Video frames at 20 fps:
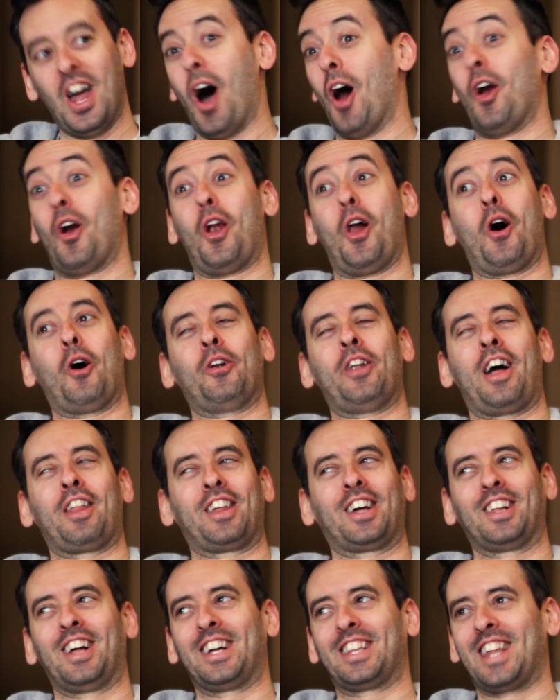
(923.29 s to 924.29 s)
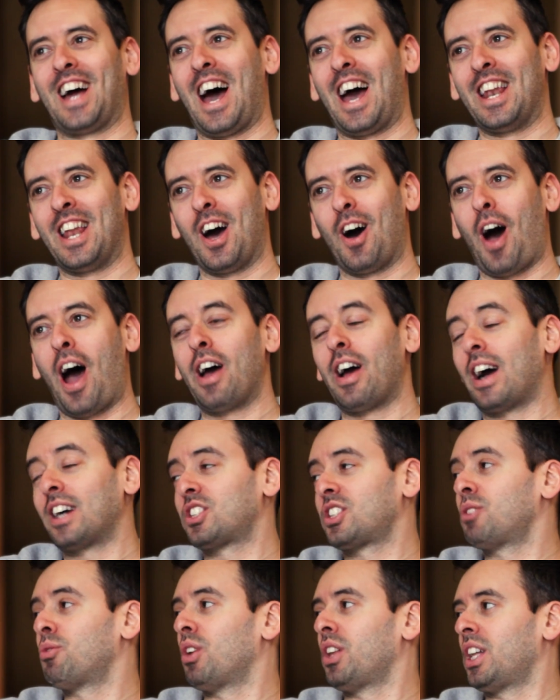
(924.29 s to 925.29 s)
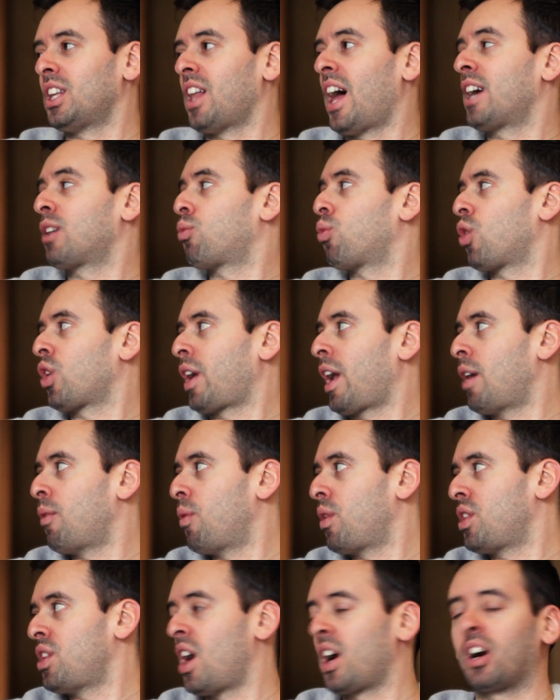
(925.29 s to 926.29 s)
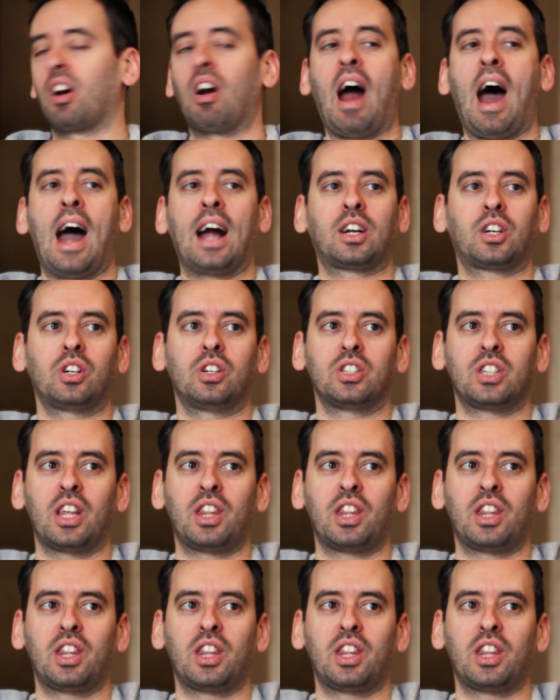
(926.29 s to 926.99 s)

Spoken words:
No, nothing like that. No, I actually really like working with younger actors.